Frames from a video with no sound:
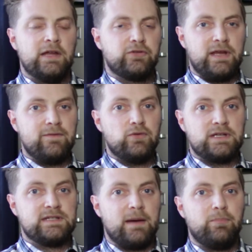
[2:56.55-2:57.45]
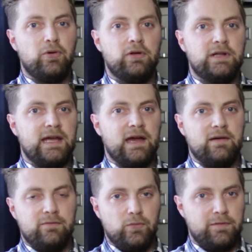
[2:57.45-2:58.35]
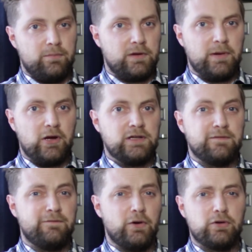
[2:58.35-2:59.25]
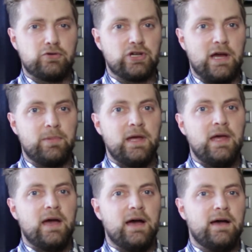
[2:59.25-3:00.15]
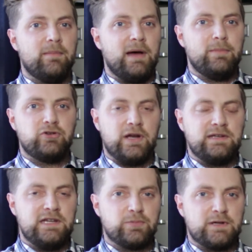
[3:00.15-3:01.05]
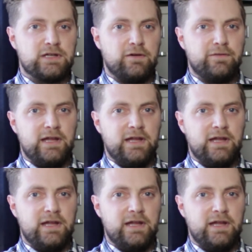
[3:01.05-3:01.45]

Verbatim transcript: And so to give you an example, like with comparing to Photoshop, um, I've been trying to teach myself